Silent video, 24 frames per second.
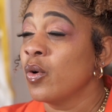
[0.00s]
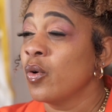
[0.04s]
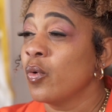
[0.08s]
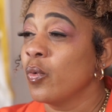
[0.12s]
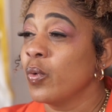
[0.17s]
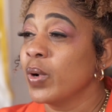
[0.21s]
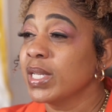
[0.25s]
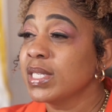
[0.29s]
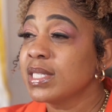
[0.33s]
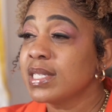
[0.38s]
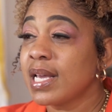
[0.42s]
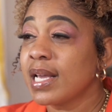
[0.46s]

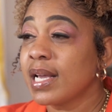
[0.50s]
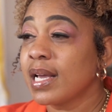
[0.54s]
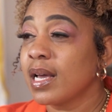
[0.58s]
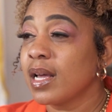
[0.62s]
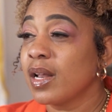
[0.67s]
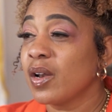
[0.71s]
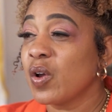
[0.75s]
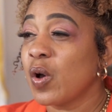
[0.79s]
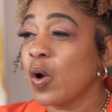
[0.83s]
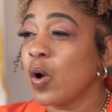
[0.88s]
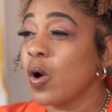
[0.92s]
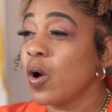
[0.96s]
Once I
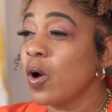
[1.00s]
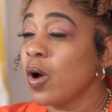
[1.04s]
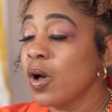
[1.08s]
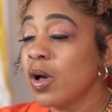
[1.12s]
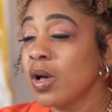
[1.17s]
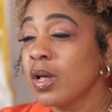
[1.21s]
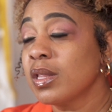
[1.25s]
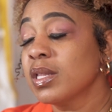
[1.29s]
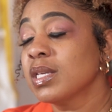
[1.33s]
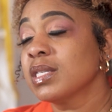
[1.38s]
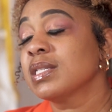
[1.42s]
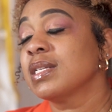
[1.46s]
got
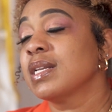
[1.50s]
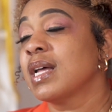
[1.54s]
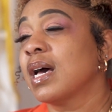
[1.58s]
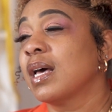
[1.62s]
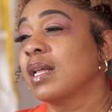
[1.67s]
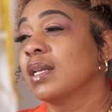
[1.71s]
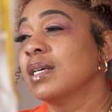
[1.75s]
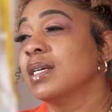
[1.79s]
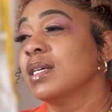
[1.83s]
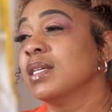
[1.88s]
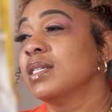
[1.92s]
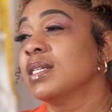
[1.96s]
all this
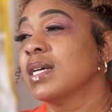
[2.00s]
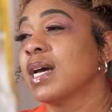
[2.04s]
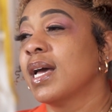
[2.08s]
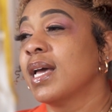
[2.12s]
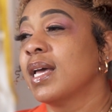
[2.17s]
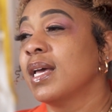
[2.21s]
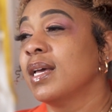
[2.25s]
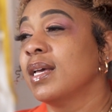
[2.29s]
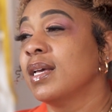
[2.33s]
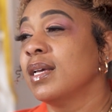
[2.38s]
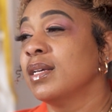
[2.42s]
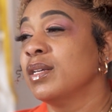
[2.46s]
knowledge,
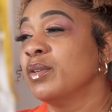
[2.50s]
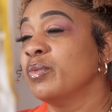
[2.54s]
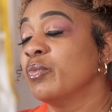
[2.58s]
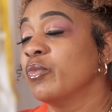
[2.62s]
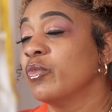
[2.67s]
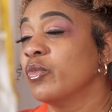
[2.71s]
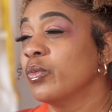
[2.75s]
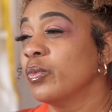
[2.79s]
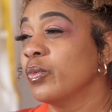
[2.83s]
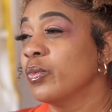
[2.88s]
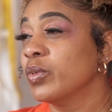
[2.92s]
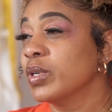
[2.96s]
I
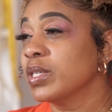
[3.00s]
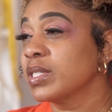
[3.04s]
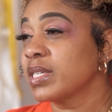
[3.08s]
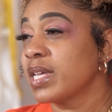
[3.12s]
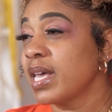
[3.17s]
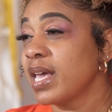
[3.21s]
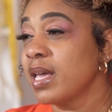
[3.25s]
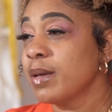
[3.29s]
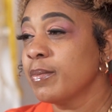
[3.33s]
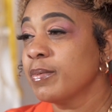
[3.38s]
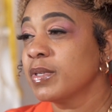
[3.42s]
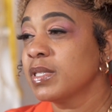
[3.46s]
was
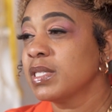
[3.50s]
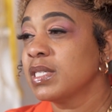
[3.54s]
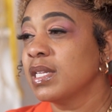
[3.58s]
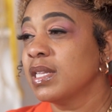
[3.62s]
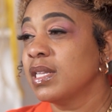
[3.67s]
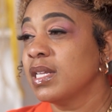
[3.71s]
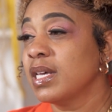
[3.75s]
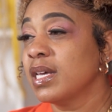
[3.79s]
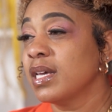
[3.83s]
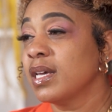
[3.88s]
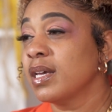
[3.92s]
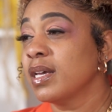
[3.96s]
able to
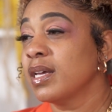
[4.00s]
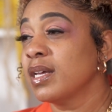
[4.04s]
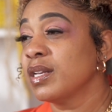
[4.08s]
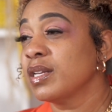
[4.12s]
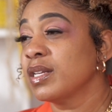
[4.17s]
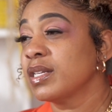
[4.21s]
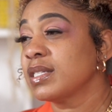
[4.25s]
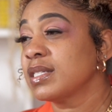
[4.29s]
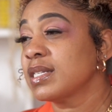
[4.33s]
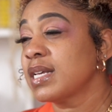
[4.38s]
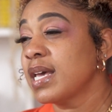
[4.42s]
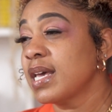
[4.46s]
then
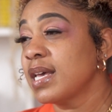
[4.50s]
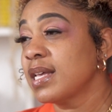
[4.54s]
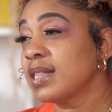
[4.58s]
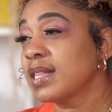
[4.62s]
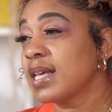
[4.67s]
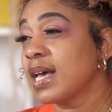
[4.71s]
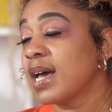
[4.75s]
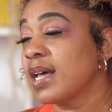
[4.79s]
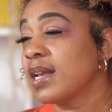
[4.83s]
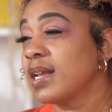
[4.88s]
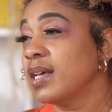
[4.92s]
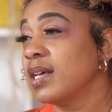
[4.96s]
take
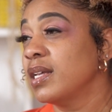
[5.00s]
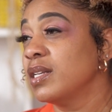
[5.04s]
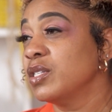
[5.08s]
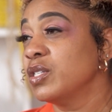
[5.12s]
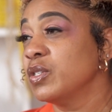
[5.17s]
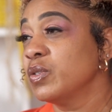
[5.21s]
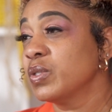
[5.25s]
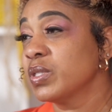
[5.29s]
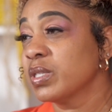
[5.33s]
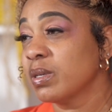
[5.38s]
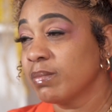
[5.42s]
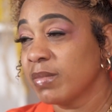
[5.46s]
that and
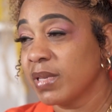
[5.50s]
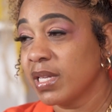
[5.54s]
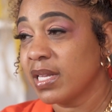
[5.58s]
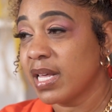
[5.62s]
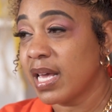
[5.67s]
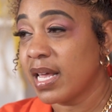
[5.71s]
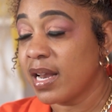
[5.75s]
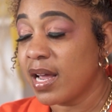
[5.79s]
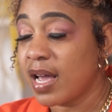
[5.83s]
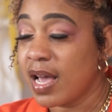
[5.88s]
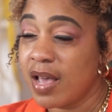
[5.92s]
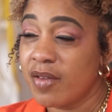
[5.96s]
do something
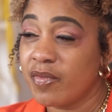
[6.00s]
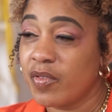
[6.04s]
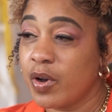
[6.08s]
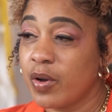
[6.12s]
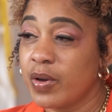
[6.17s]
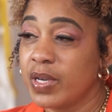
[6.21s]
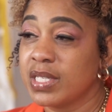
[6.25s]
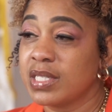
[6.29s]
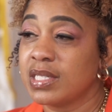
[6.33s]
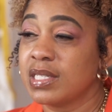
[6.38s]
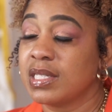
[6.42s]
that I've always